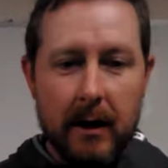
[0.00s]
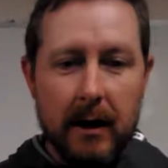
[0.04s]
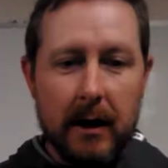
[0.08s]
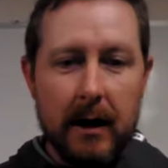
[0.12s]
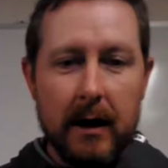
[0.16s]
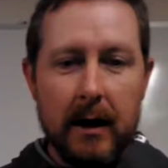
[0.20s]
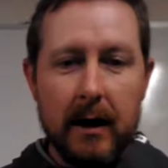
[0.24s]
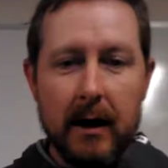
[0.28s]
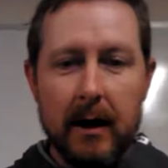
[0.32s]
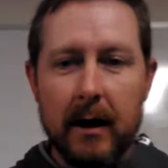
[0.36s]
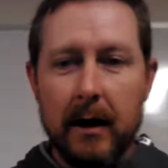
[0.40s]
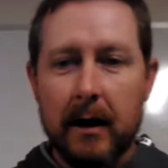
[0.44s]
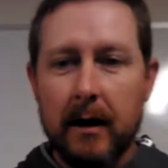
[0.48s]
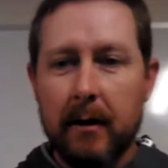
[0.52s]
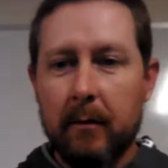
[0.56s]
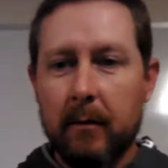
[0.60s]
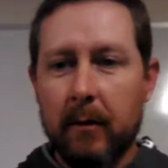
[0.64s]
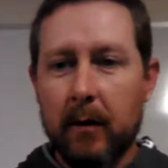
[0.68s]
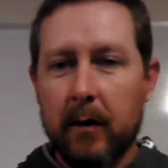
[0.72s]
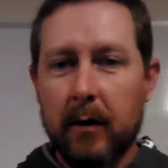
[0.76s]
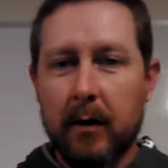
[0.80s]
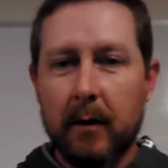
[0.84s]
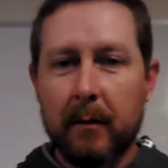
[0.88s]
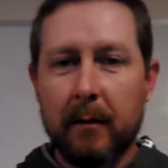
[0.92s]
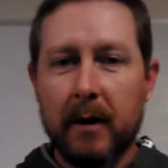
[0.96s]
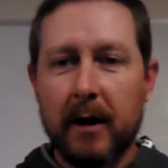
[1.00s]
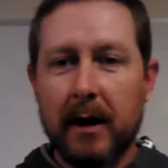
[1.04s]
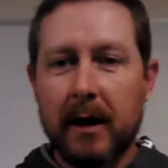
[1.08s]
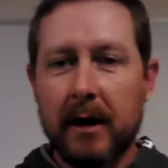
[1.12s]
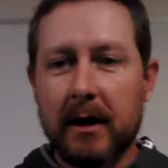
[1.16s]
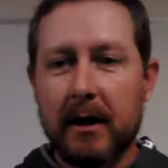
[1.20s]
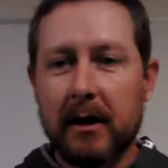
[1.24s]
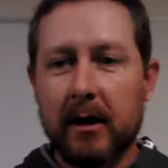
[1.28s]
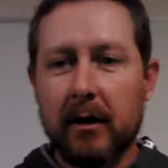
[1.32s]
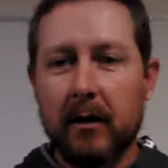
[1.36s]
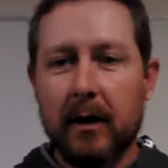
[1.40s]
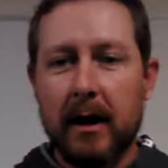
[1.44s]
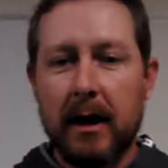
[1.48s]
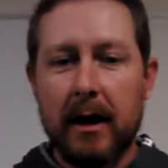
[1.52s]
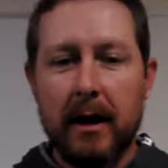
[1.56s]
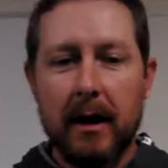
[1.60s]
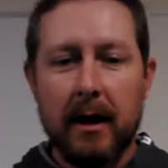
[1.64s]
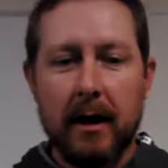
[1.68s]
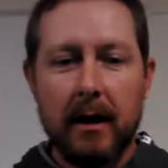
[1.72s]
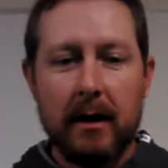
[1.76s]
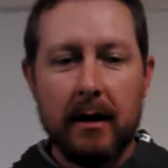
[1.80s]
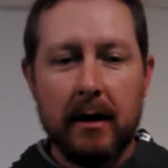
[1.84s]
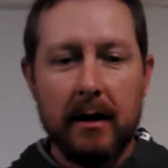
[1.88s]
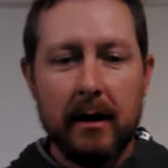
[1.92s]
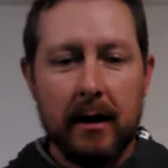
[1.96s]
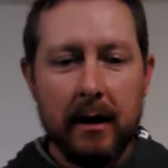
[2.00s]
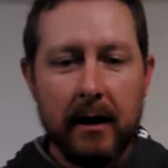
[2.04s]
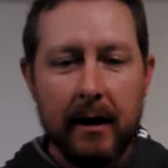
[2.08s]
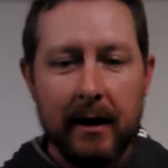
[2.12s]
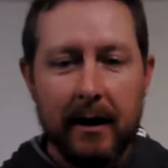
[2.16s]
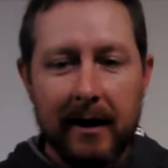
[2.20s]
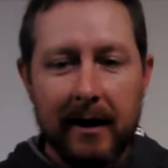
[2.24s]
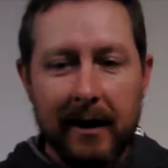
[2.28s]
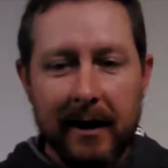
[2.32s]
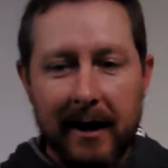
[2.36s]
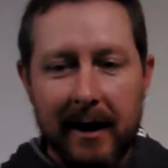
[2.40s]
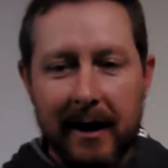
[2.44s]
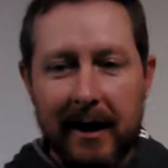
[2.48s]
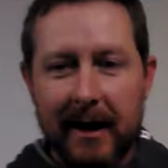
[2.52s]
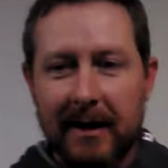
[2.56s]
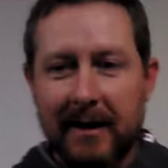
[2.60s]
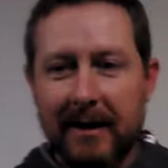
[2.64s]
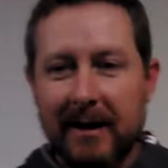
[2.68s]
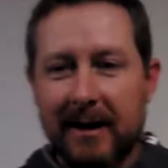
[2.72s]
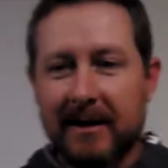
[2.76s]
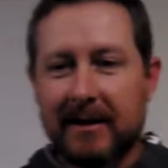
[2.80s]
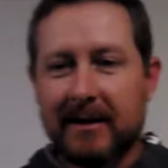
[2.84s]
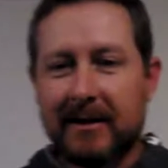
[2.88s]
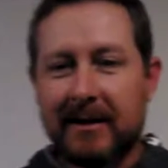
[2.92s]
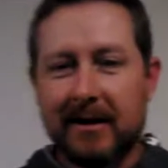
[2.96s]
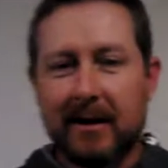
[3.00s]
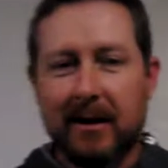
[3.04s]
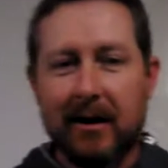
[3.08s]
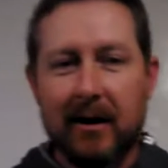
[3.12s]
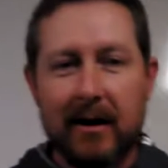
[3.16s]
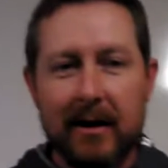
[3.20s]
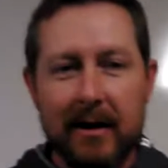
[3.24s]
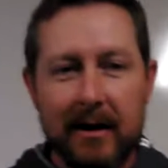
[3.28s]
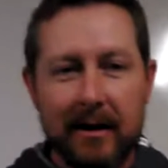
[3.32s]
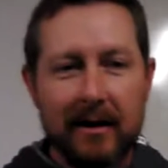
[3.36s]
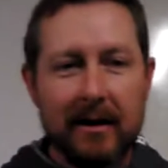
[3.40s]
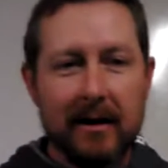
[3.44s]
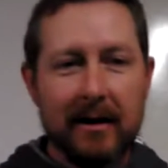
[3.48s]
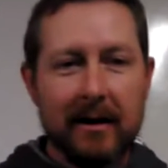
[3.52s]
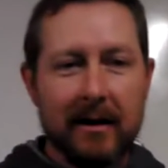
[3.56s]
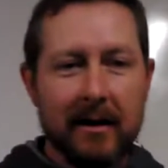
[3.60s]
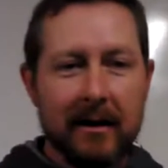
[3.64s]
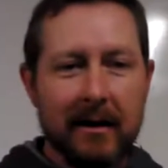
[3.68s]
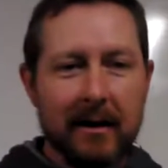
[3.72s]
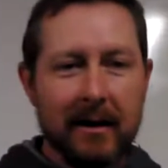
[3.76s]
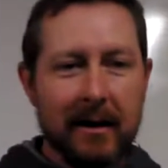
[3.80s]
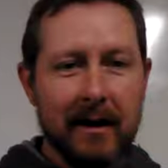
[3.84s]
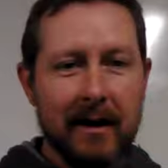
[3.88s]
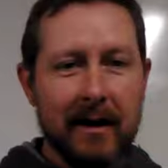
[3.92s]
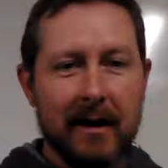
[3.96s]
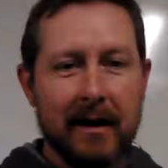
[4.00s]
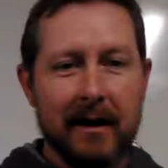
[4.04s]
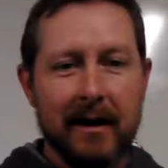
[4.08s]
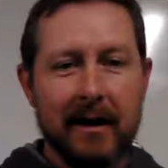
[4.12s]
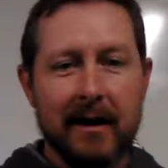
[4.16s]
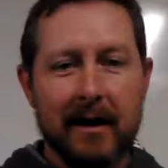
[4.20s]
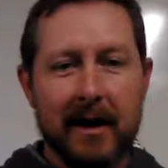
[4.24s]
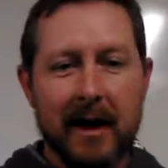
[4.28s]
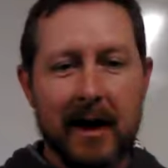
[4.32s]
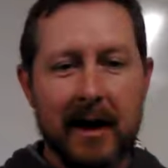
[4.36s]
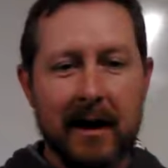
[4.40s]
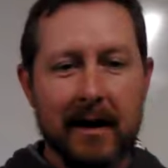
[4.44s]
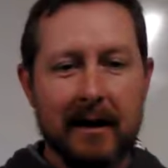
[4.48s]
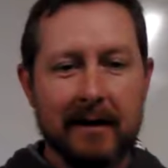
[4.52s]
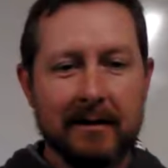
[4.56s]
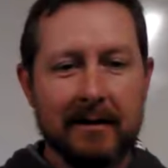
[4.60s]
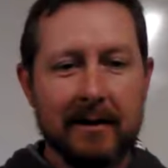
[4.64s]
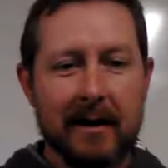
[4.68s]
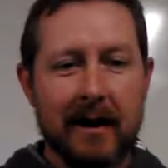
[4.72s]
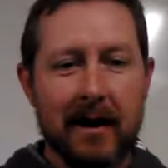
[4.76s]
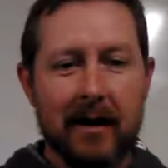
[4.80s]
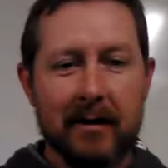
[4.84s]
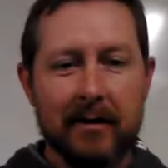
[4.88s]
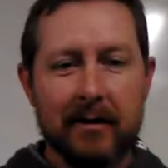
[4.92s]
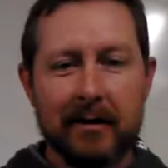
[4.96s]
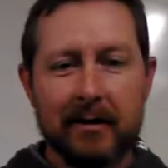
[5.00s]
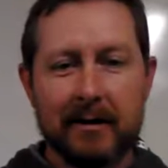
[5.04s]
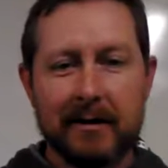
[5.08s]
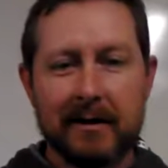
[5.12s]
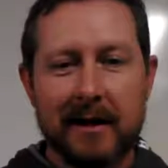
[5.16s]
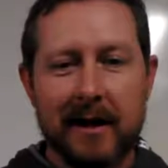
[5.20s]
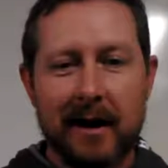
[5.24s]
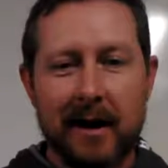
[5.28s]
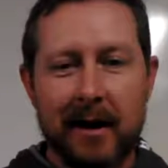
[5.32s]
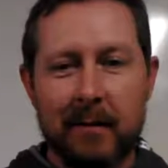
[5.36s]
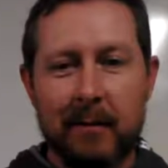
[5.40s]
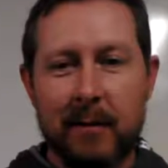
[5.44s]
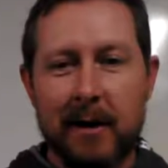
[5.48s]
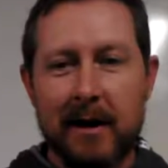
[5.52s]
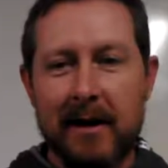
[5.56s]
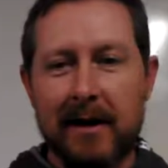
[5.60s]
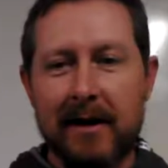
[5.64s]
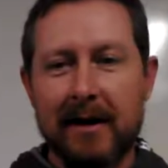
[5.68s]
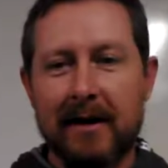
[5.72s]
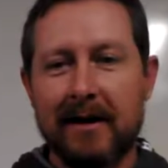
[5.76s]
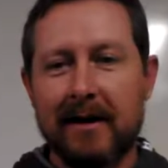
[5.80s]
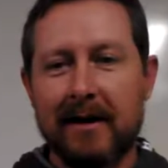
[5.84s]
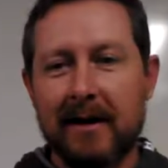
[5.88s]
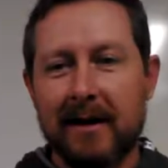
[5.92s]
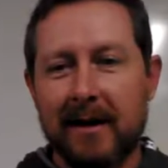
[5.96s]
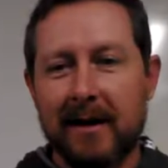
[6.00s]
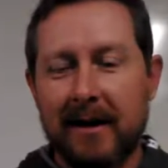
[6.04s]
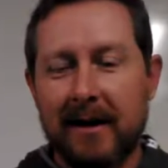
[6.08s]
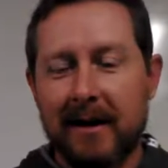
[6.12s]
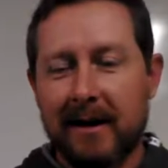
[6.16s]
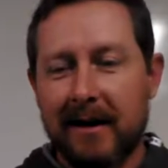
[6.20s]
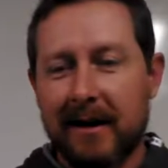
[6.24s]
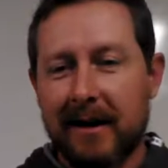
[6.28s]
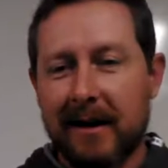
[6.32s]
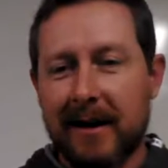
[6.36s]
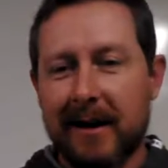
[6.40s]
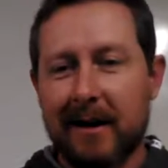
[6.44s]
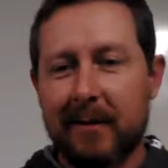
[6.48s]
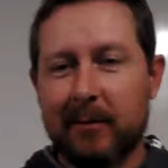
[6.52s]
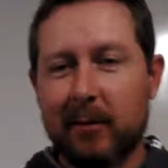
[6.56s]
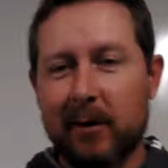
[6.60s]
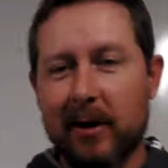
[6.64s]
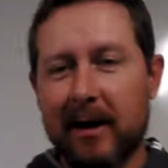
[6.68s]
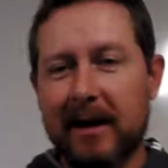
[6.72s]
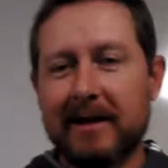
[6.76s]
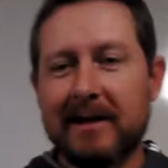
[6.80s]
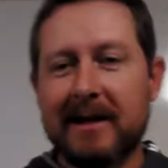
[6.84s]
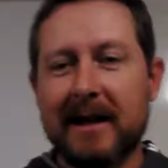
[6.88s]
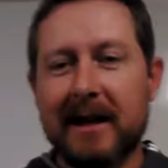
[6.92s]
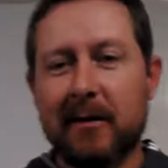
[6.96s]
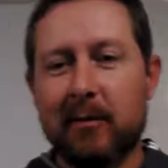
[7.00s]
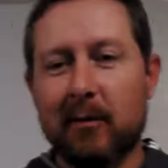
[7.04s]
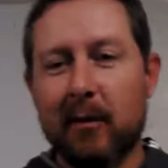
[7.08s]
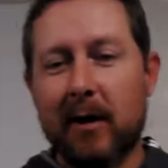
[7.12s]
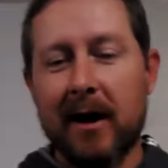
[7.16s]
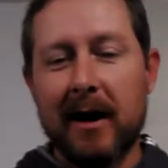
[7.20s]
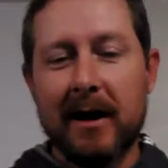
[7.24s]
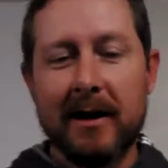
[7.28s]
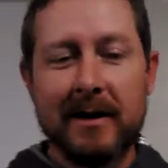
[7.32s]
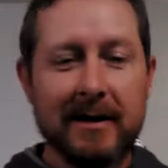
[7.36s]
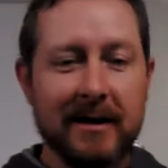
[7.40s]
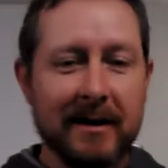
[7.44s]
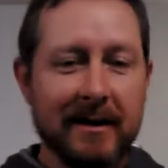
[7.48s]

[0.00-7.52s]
I'm going to go ahead and get started as others come in or as they watch.